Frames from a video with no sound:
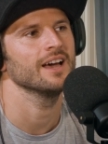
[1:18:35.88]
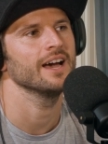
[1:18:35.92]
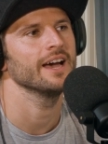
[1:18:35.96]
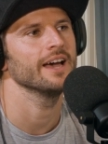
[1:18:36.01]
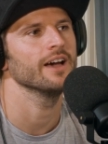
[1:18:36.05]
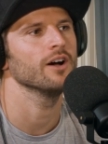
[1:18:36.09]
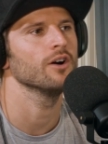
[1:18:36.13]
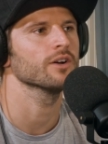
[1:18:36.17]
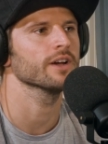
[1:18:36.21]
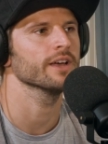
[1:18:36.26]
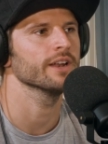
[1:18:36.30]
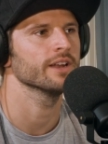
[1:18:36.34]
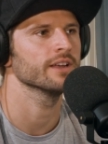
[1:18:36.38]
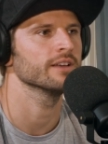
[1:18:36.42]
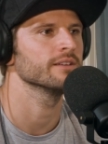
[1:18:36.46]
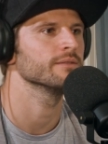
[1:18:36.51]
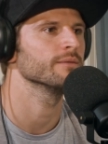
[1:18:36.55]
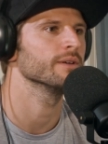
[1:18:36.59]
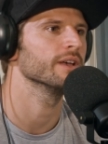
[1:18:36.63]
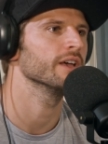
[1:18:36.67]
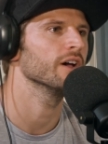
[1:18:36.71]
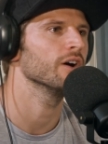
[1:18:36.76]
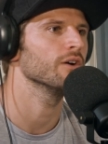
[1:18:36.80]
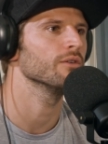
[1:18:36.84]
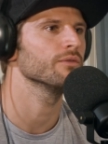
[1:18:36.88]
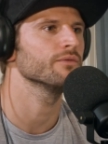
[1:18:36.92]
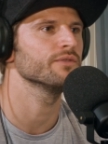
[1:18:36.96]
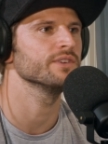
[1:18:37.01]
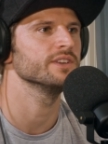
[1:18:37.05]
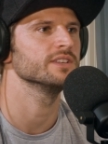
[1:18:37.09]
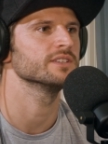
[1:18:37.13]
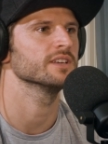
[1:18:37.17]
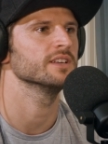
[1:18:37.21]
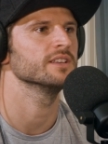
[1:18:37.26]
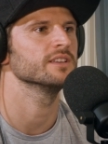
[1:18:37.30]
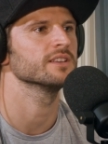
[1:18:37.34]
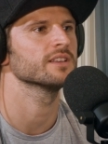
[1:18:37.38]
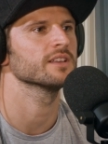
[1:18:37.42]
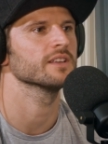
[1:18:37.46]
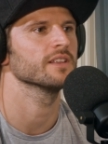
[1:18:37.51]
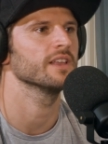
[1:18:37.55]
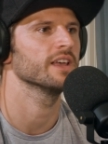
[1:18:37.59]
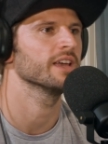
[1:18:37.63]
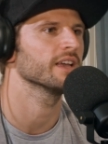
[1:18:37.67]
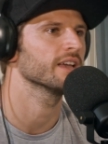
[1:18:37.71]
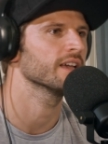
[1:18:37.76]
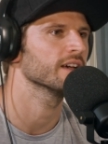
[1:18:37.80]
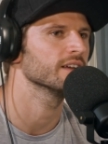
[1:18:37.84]
it all feeds into
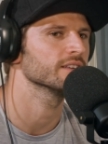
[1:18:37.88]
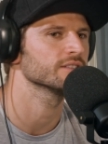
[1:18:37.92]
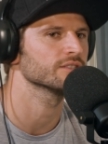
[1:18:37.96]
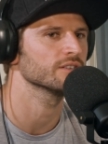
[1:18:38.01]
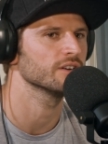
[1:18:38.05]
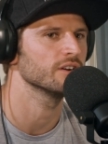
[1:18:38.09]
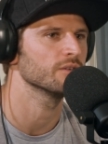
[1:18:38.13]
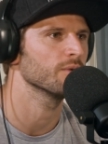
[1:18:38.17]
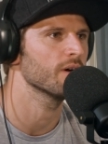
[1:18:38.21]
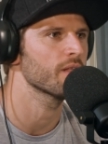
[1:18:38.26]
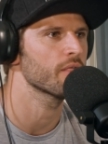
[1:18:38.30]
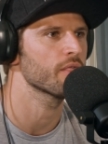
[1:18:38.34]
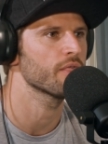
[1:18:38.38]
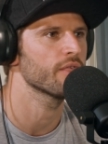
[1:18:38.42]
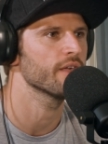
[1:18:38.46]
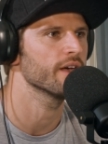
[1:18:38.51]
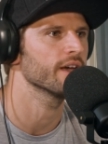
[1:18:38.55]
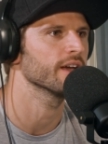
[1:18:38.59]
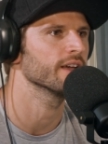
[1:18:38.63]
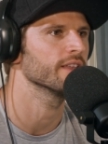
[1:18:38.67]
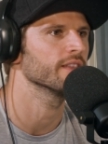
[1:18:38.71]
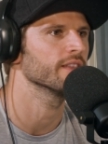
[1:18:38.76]
like a sort of one thing.